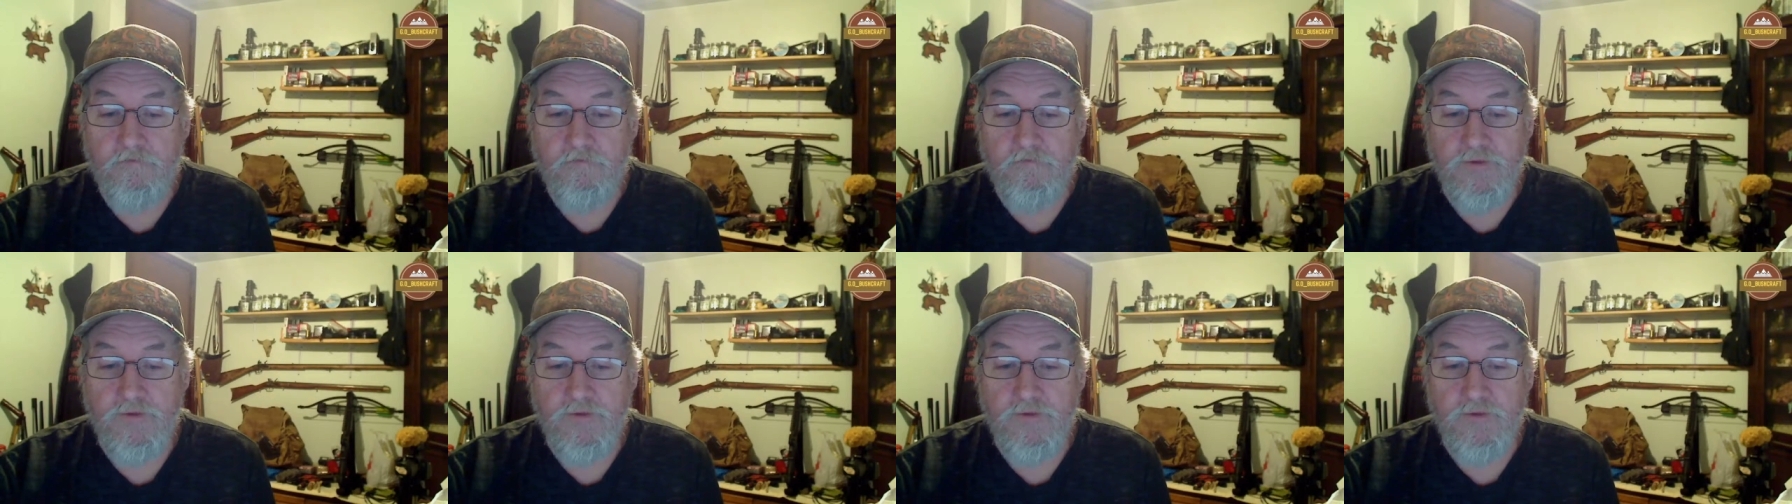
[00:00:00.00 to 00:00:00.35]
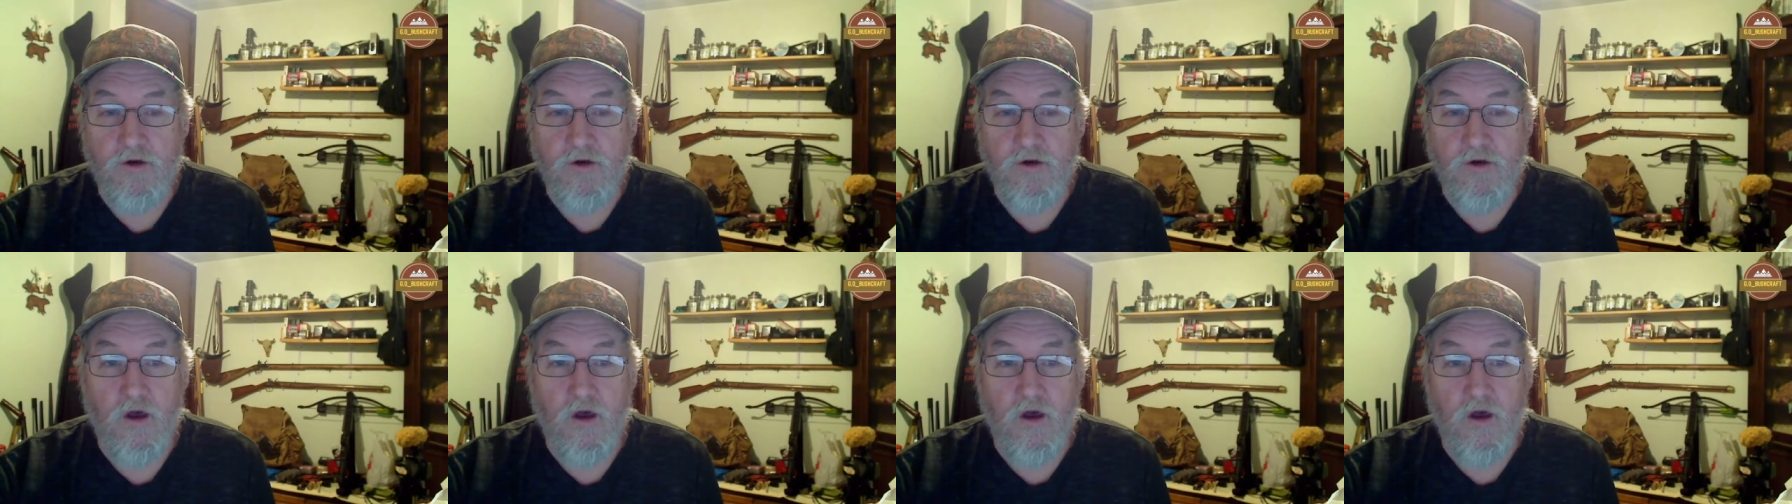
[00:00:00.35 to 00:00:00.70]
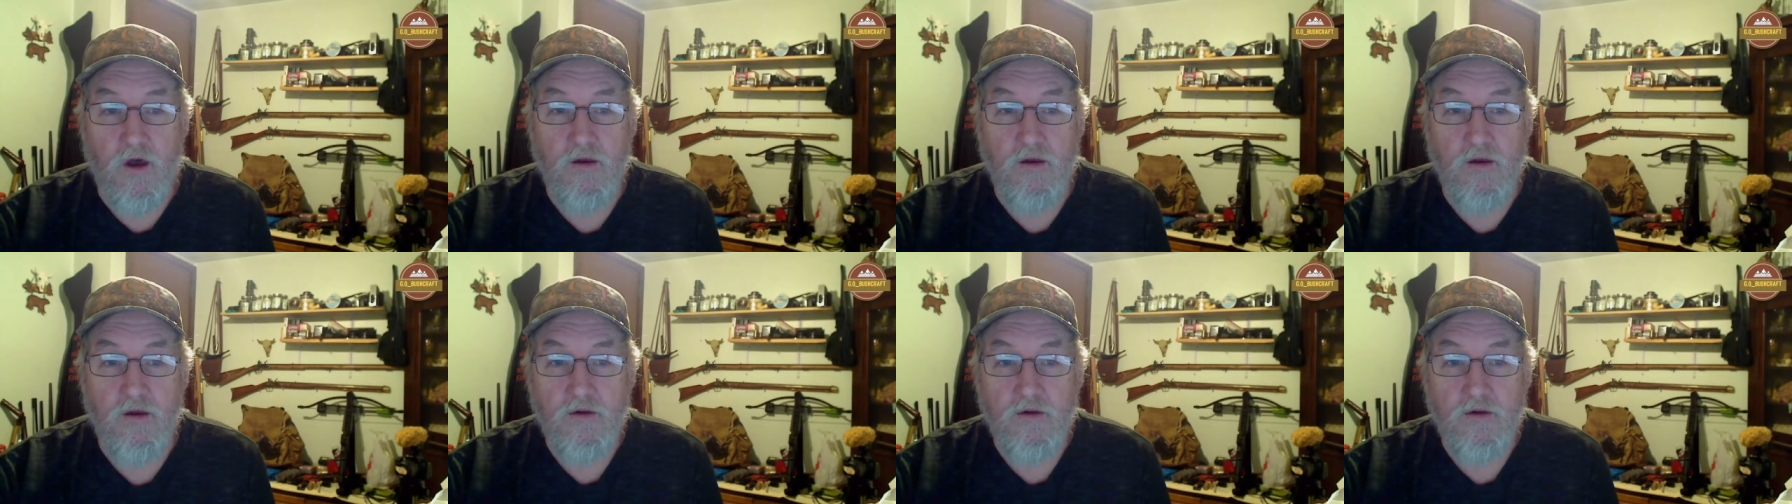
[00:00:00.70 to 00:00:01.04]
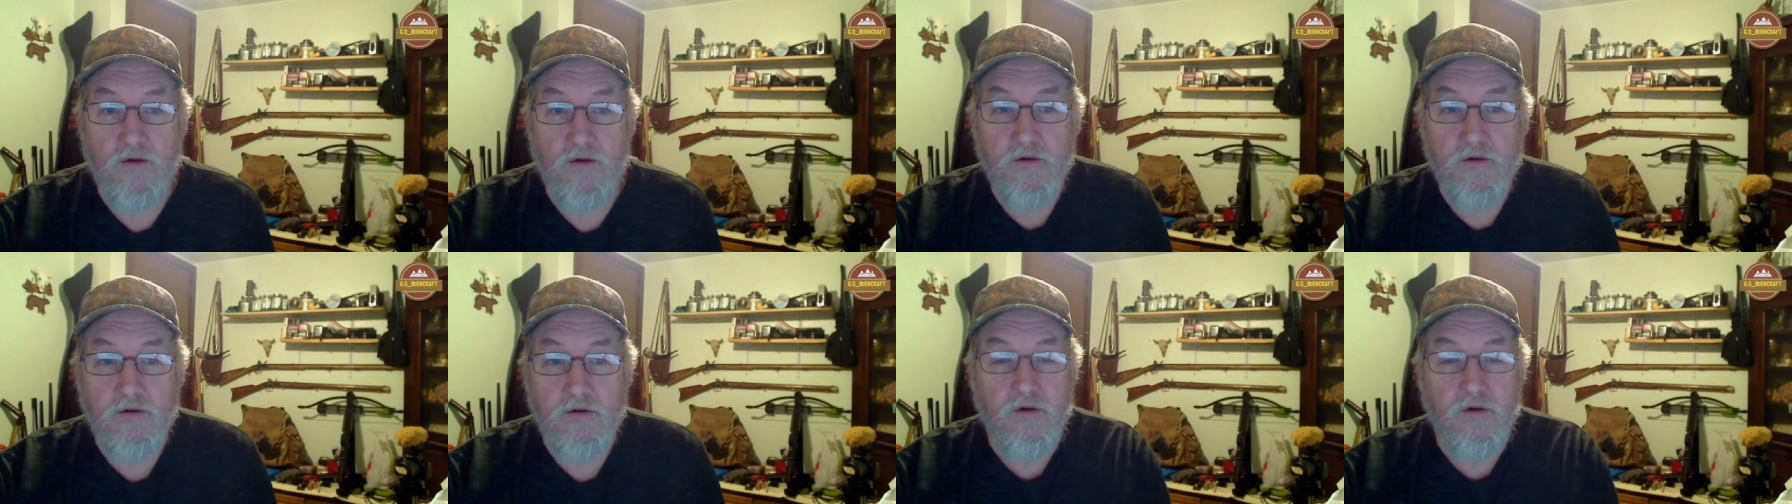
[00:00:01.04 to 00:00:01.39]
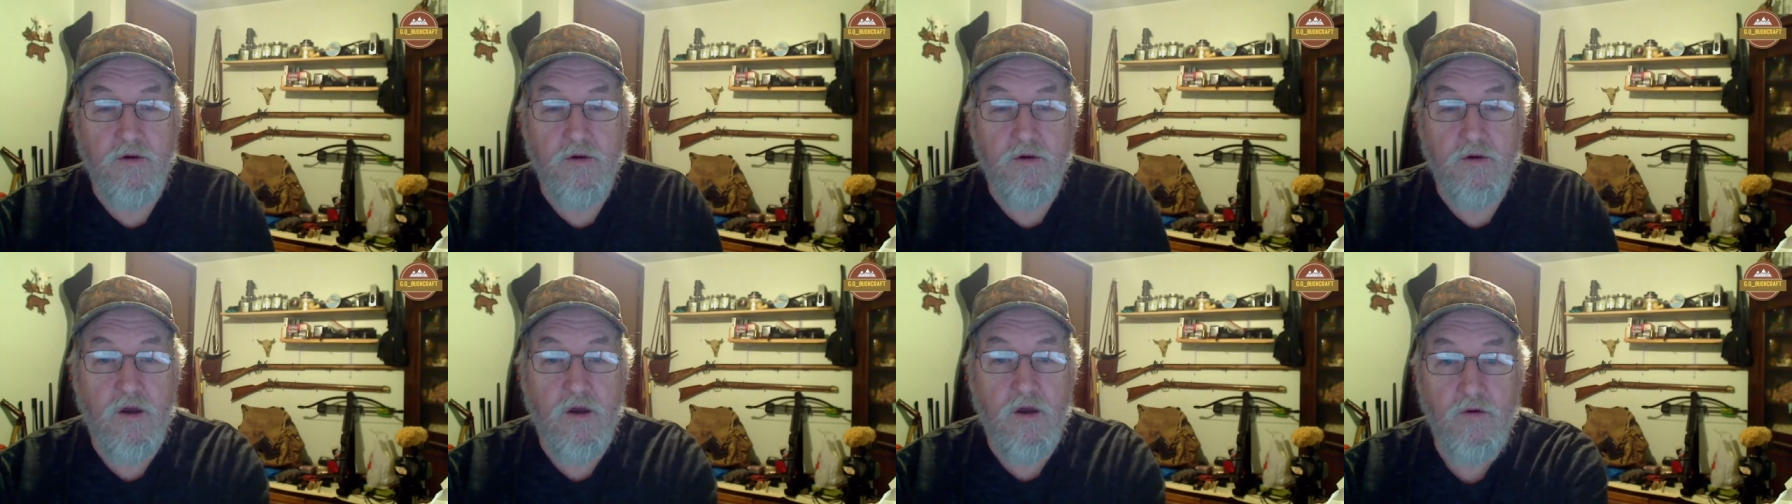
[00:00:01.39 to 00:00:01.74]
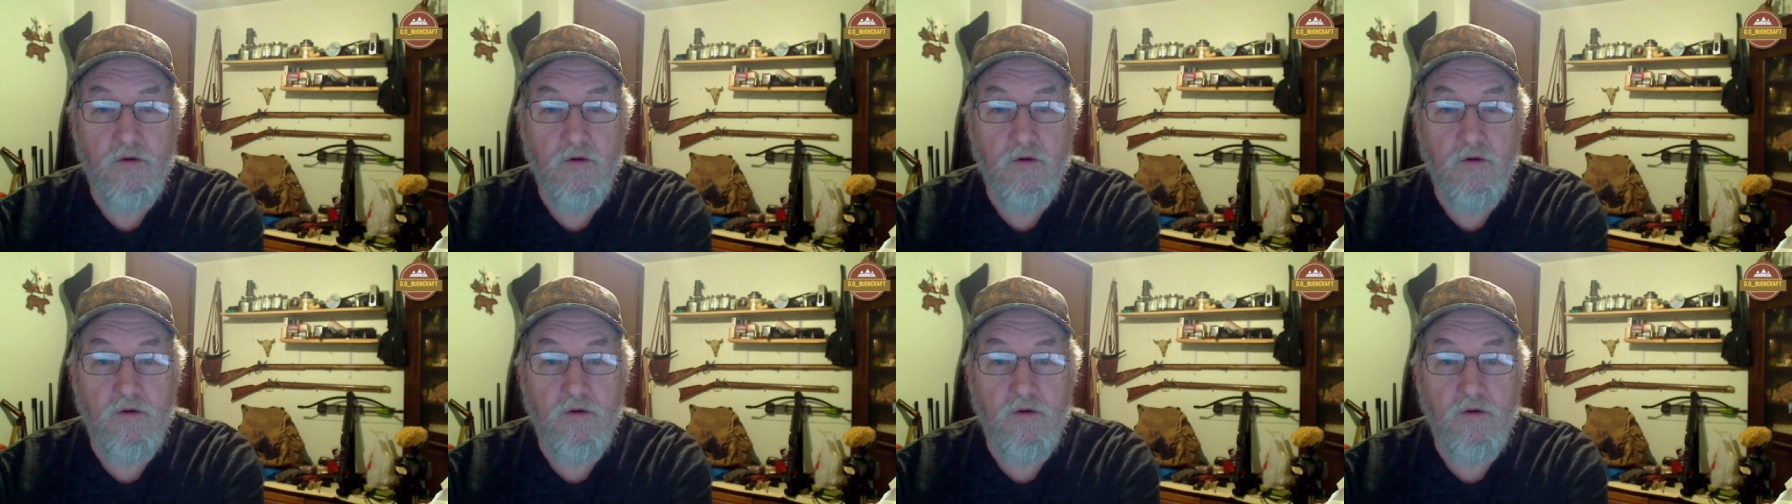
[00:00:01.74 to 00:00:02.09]
Sherlock, Sherlock
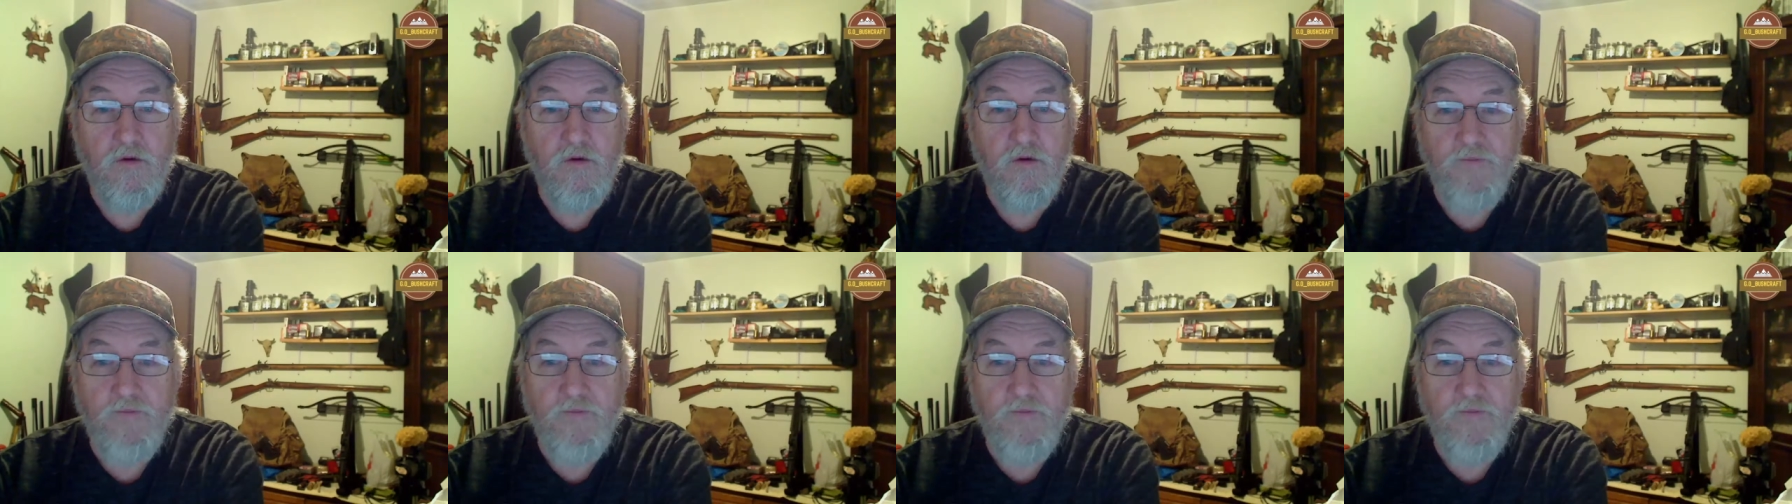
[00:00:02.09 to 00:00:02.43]
Holmes pipe.